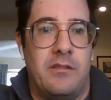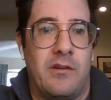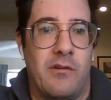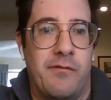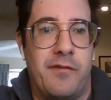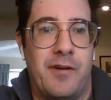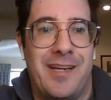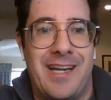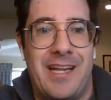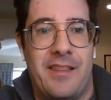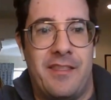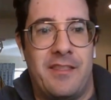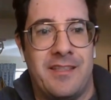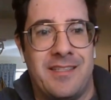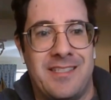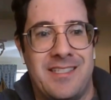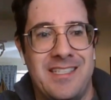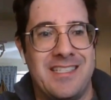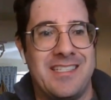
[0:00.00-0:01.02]
Don't forget,
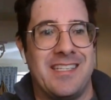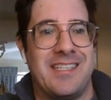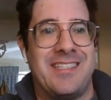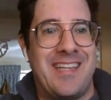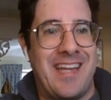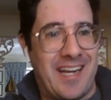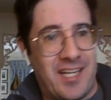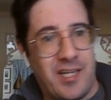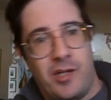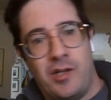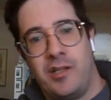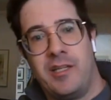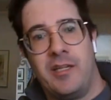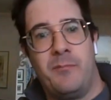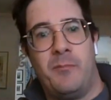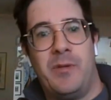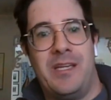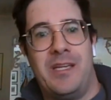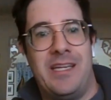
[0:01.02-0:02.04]
the season
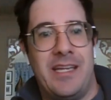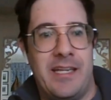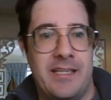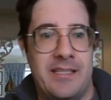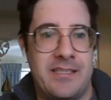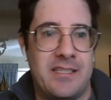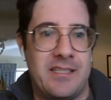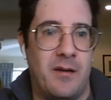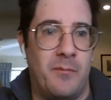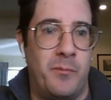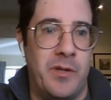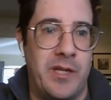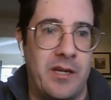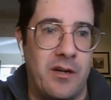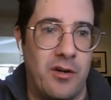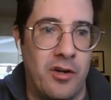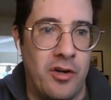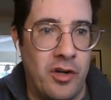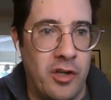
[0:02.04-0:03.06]
technically begins a
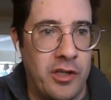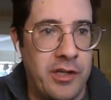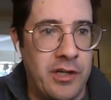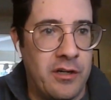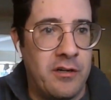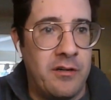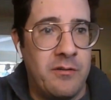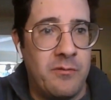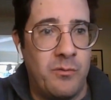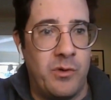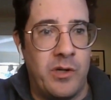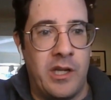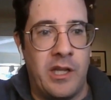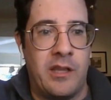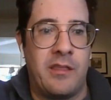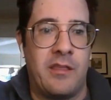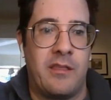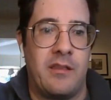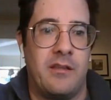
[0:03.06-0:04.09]
bit earlier
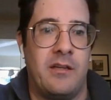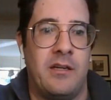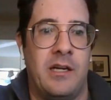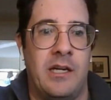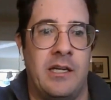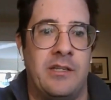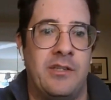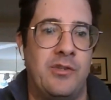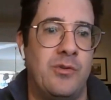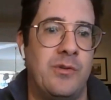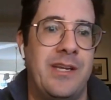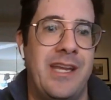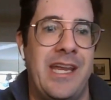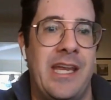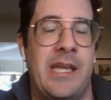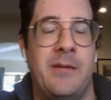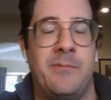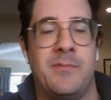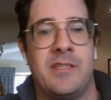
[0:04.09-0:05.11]
with two
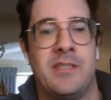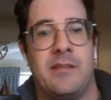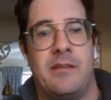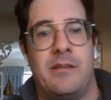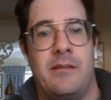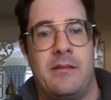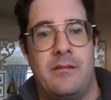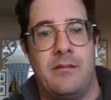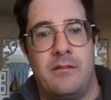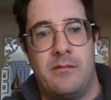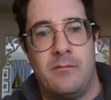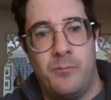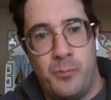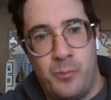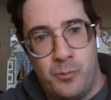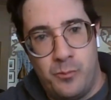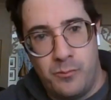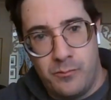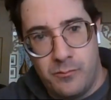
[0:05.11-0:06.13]
games
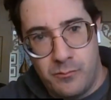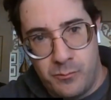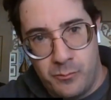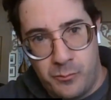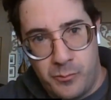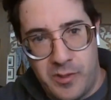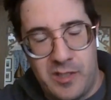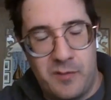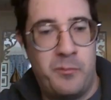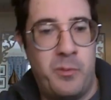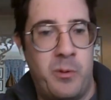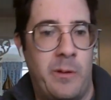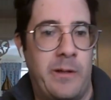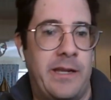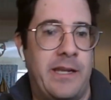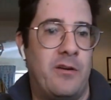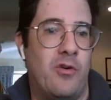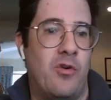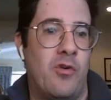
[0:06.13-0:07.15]
being
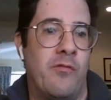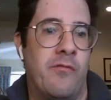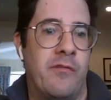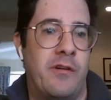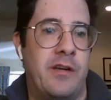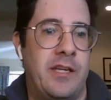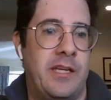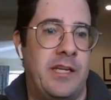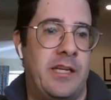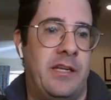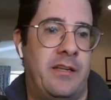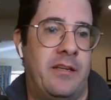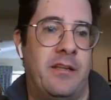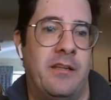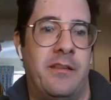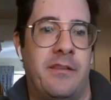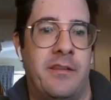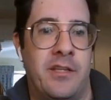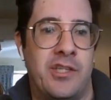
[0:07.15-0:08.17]
played over in